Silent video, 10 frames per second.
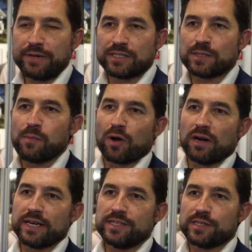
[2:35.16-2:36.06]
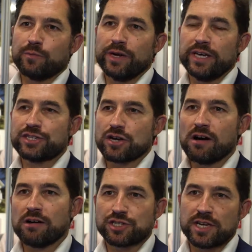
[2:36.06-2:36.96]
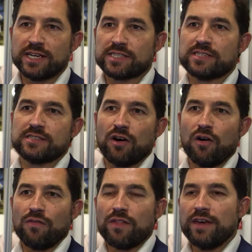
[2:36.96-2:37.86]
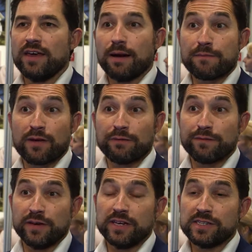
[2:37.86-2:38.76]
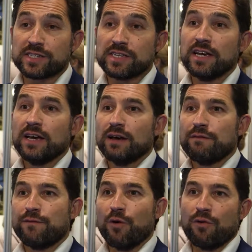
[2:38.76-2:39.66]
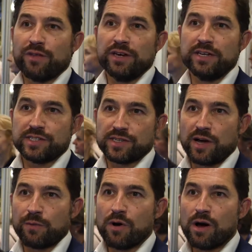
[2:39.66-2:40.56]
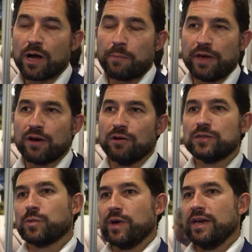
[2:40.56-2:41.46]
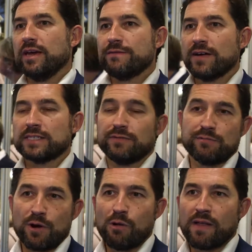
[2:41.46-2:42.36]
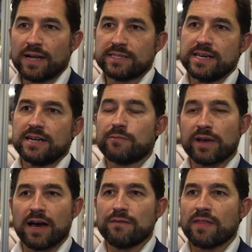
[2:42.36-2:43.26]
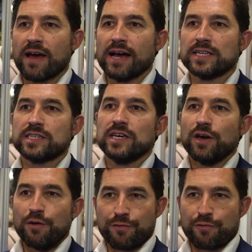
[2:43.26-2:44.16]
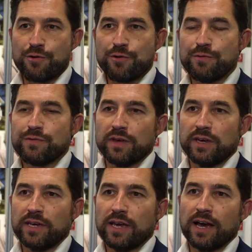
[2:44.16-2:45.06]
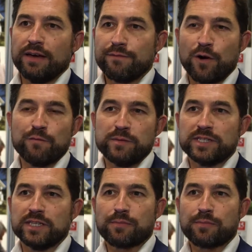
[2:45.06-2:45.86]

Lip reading: business model is that we charge less on the upfront fees for the design work, because we effectively roll that in and recover that through the involvement in the